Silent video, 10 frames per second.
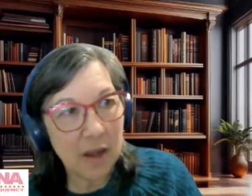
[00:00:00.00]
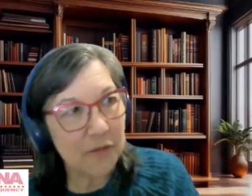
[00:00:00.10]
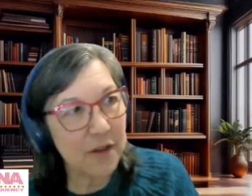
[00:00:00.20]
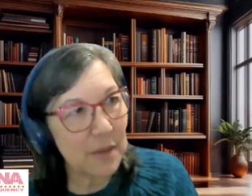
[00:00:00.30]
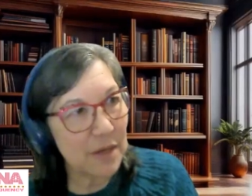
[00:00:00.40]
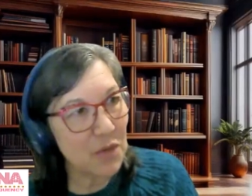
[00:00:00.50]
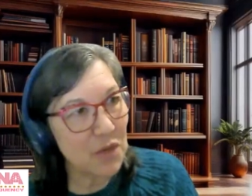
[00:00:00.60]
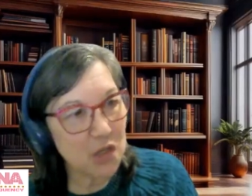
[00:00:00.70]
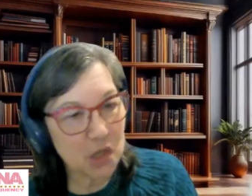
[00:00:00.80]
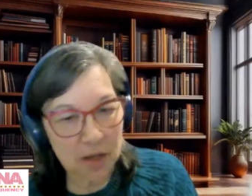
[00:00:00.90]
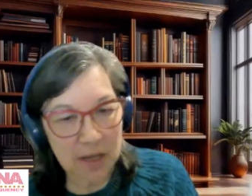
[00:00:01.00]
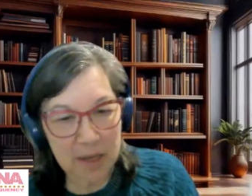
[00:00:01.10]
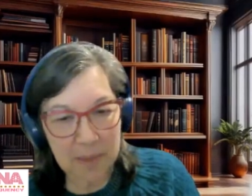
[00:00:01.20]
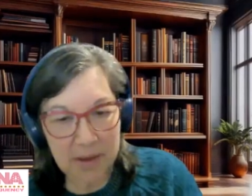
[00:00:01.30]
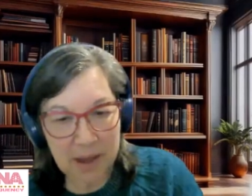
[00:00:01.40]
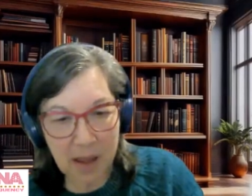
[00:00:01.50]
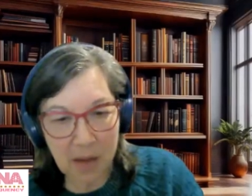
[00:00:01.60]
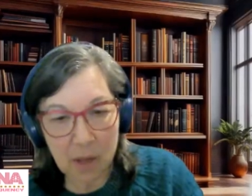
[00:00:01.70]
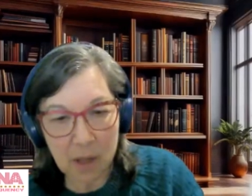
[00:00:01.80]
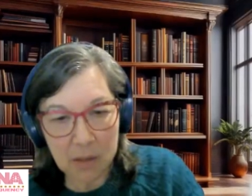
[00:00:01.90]
A friend of mine was just talking about
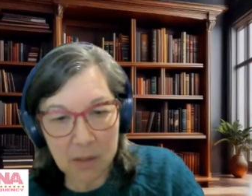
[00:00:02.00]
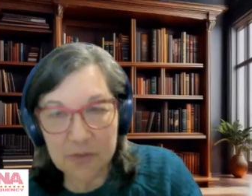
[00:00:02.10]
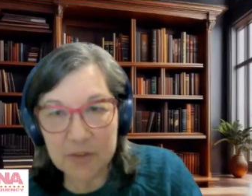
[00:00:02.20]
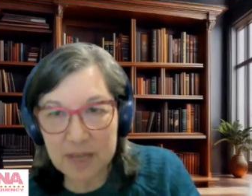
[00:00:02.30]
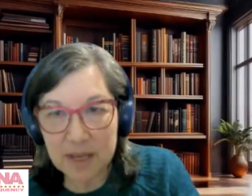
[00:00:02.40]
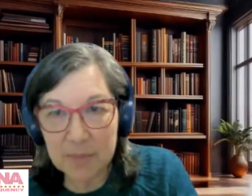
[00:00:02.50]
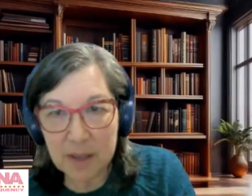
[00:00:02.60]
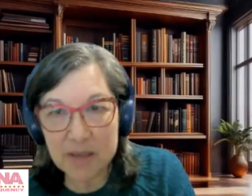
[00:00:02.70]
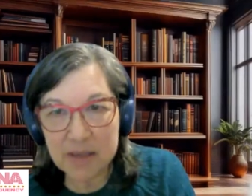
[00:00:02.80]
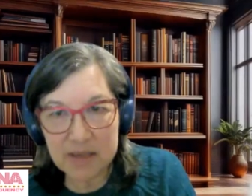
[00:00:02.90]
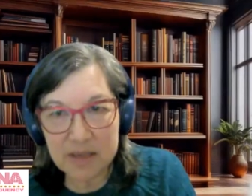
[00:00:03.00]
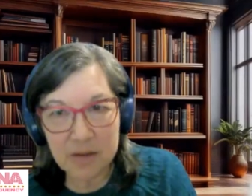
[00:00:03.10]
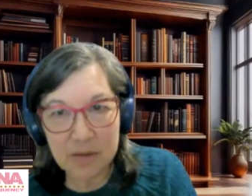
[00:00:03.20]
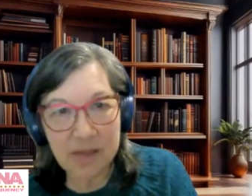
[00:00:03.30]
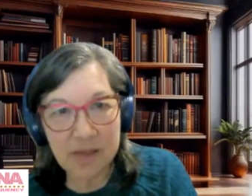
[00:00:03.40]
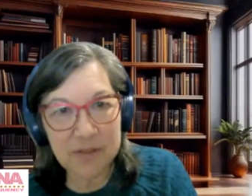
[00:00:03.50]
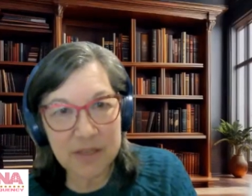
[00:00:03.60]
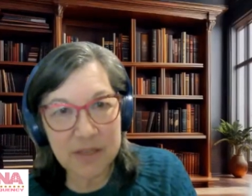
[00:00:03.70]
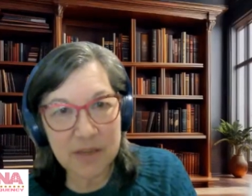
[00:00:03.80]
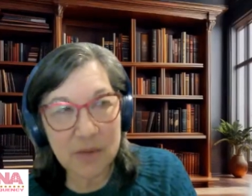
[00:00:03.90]
how life is like their life
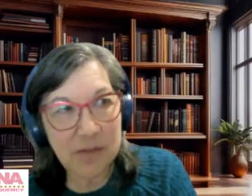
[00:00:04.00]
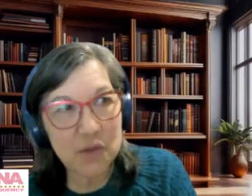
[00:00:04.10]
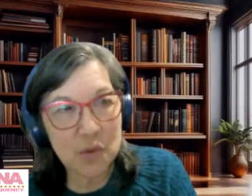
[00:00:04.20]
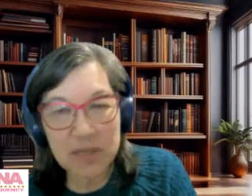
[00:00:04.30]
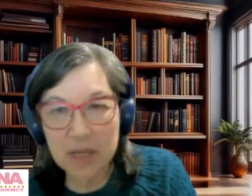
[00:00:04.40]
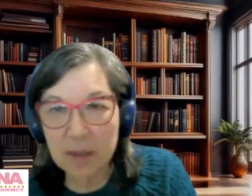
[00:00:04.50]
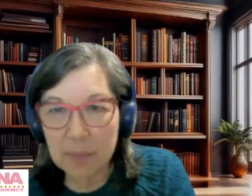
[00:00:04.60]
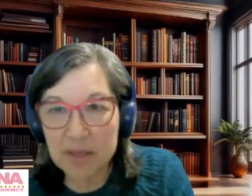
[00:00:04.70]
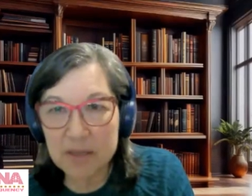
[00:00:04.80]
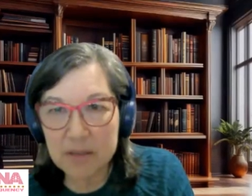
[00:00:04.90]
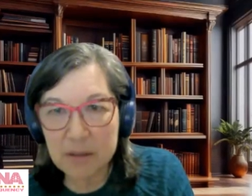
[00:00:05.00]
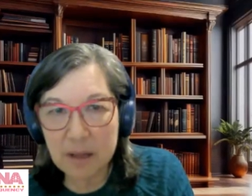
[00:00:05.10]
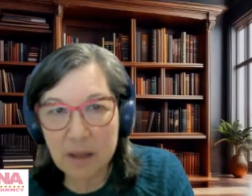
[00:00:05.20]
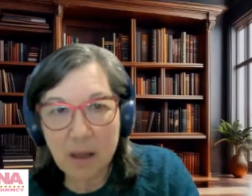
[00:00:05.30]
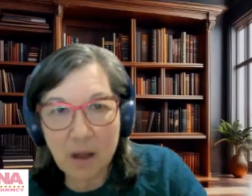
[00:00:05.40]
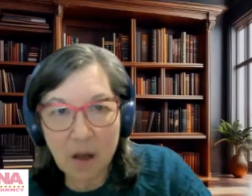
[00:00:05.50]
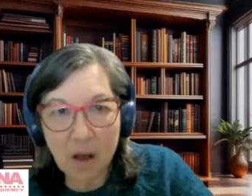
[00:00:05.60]
story is like a puzzle.